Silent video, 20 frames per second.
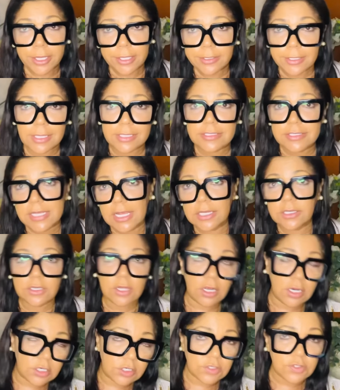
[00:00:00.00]
that
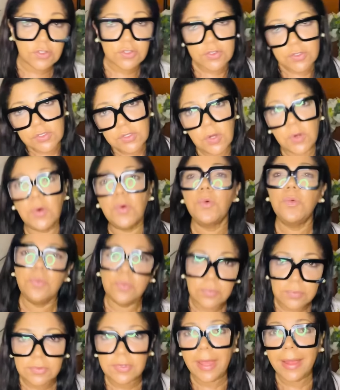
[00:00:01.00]
$10 could go
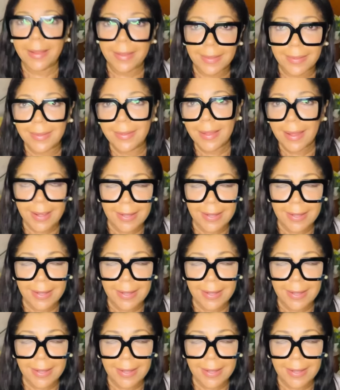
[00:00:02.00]
to hell.